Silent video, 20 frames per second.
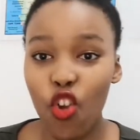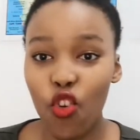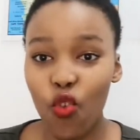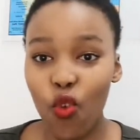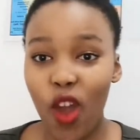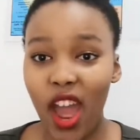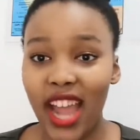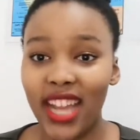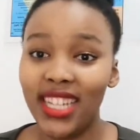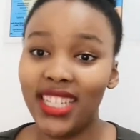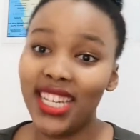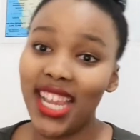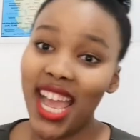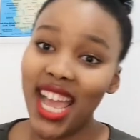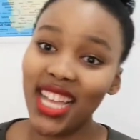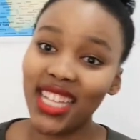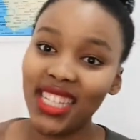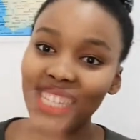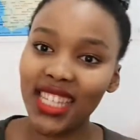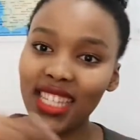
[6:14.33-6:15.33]
Right,
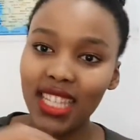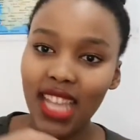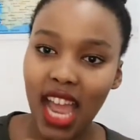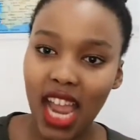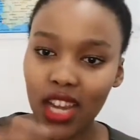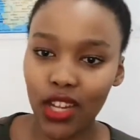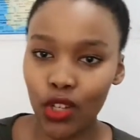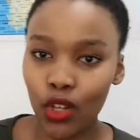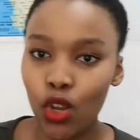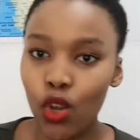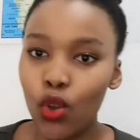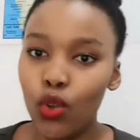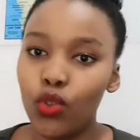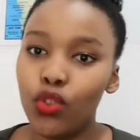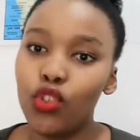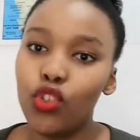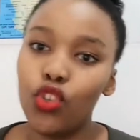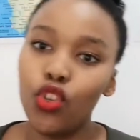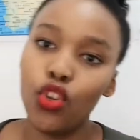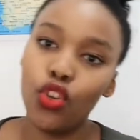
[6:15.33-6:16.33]
side
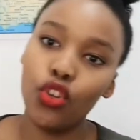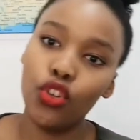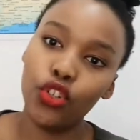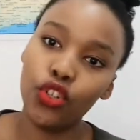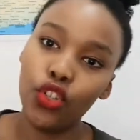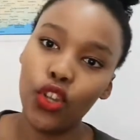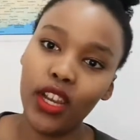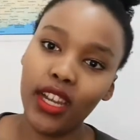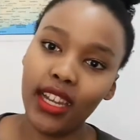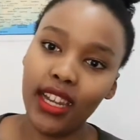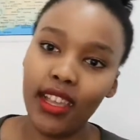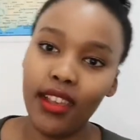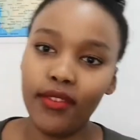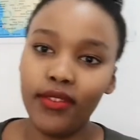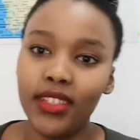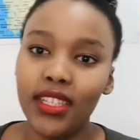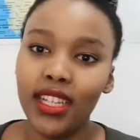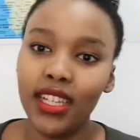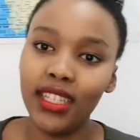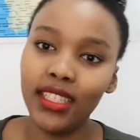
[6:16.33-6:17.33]
notes, short
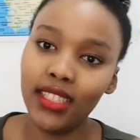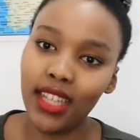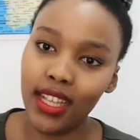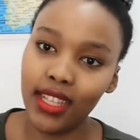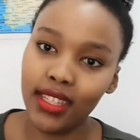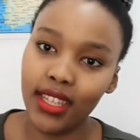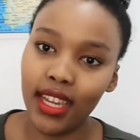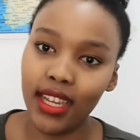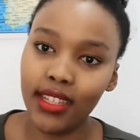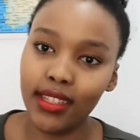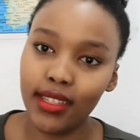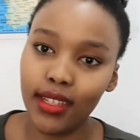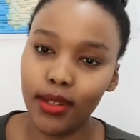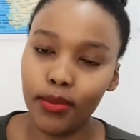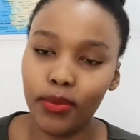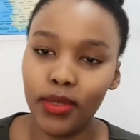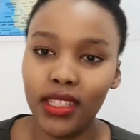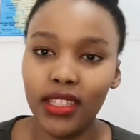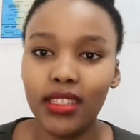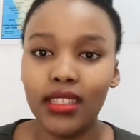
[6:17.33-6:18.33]
left, just a little
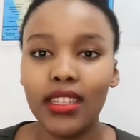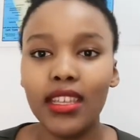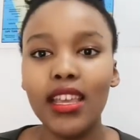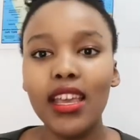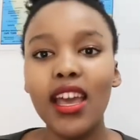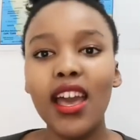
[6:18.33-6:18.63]
bit.